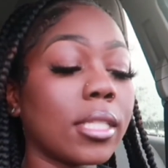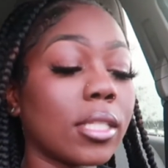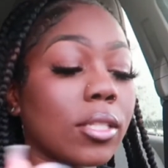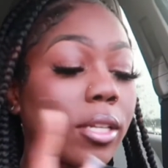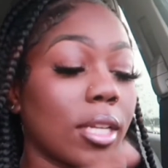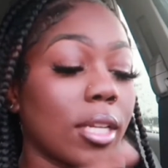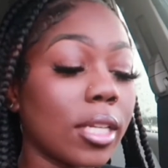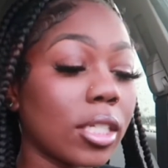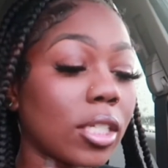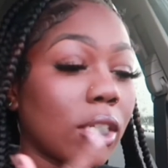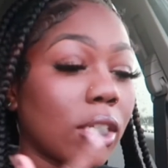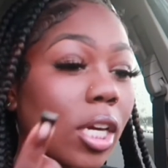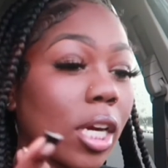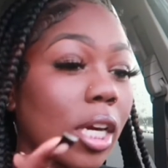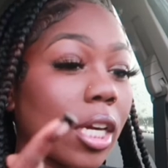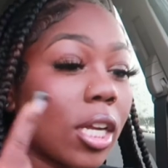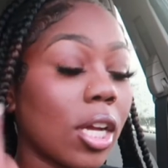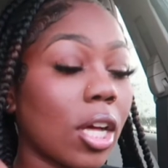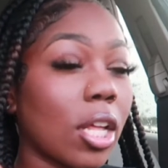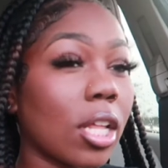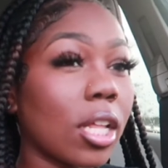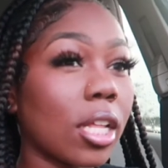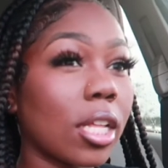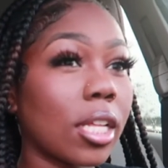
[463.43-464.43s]
So let's try to
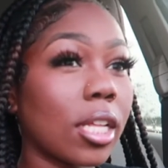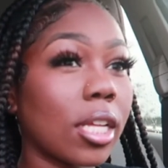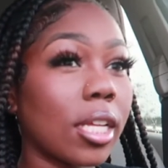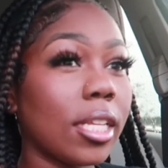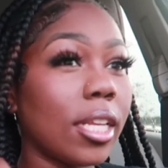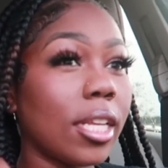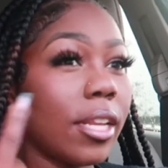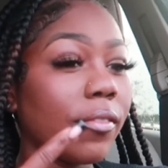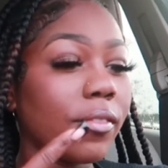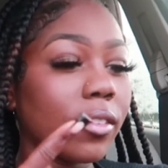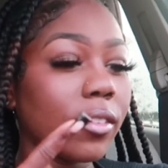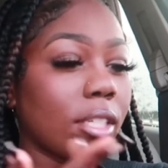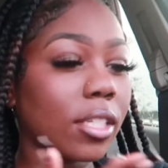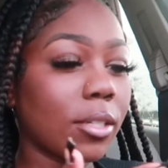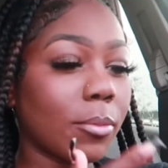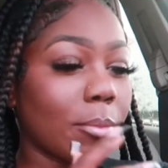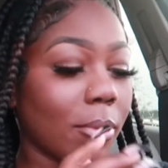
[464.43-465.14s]
call a different